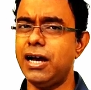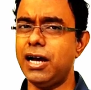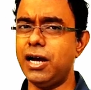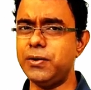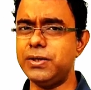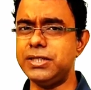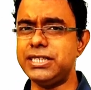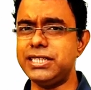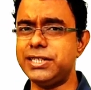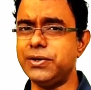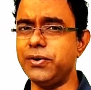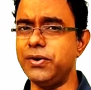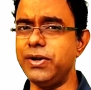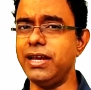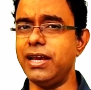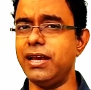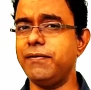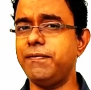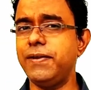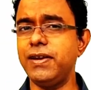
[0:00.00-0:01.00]
How is it
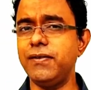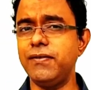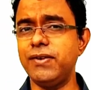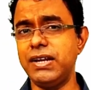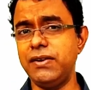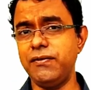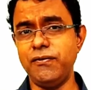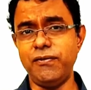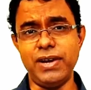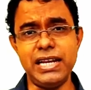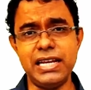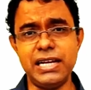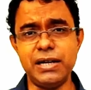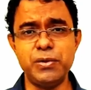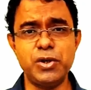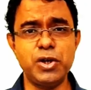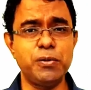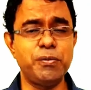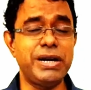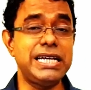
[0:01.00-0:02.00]
going, everyone?
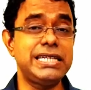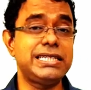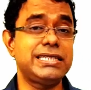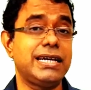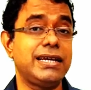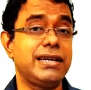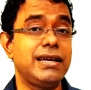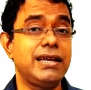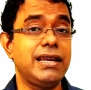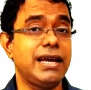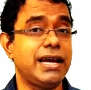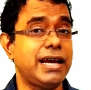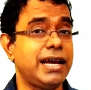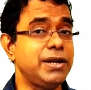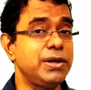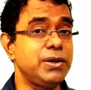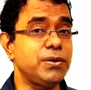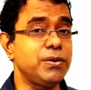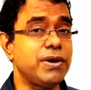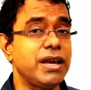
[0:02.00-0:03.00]
Welcome to my channel,
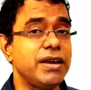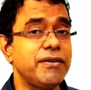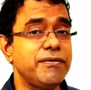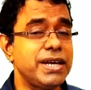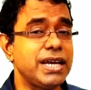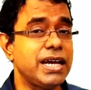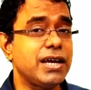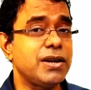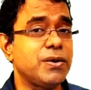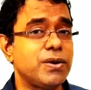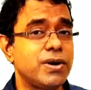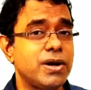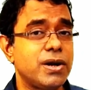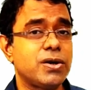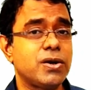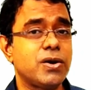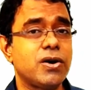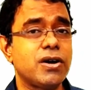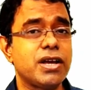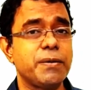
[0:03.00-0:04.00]
and today we are going to
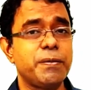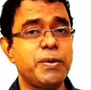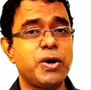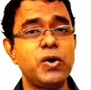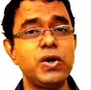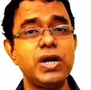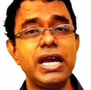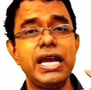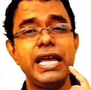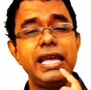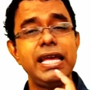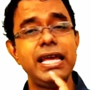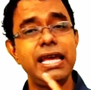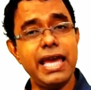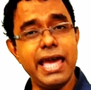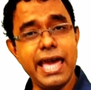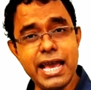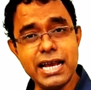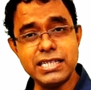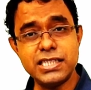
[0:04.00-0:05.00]
talk about
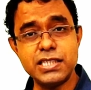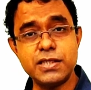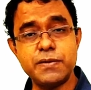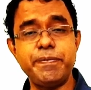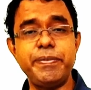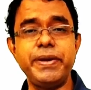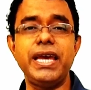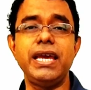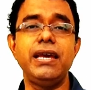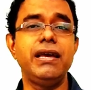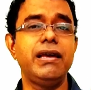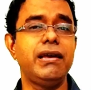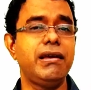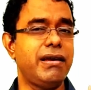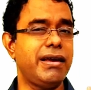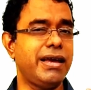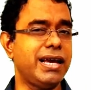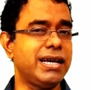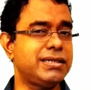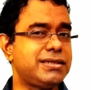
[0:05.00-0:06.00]
XP,
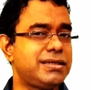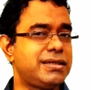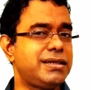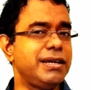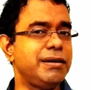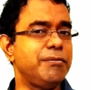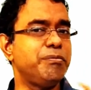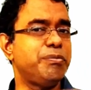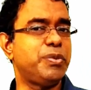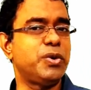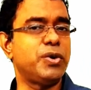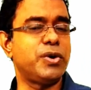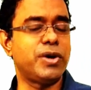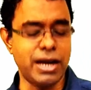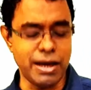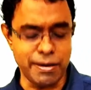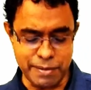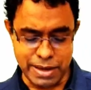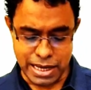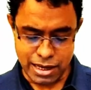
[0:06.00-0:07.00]
Extreme
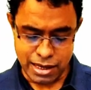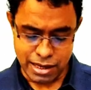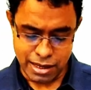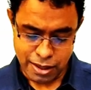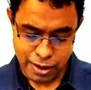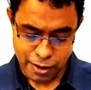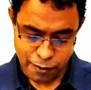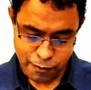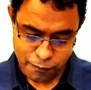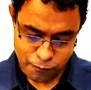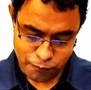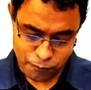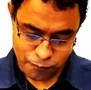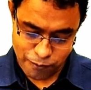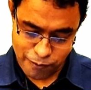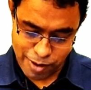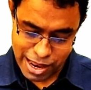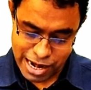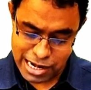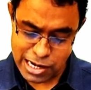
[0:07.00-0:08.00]
Programming,
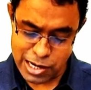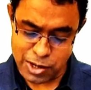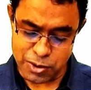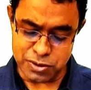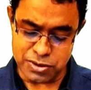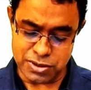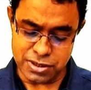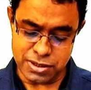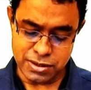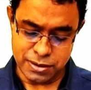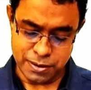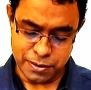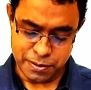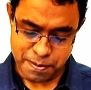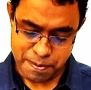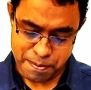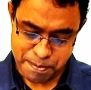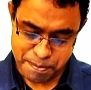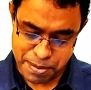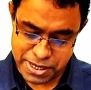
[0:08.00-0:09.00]
Values,
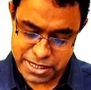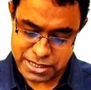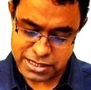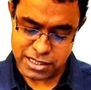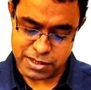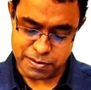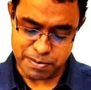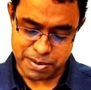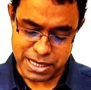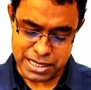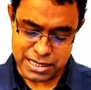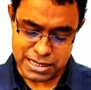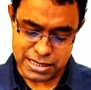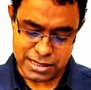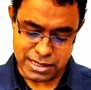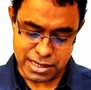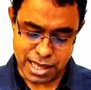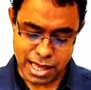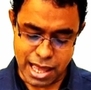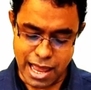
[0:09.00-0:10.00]

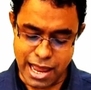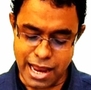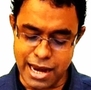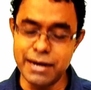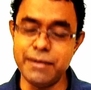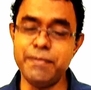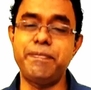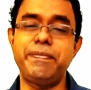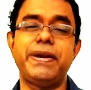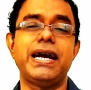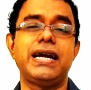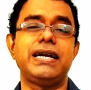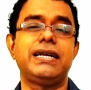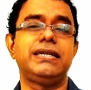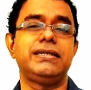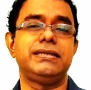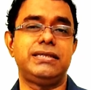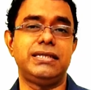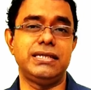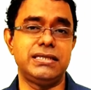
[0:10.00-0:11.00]
Principles and
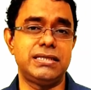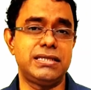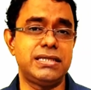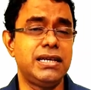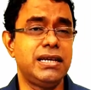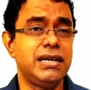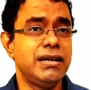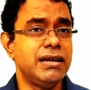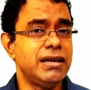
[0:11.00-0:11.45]
Practices.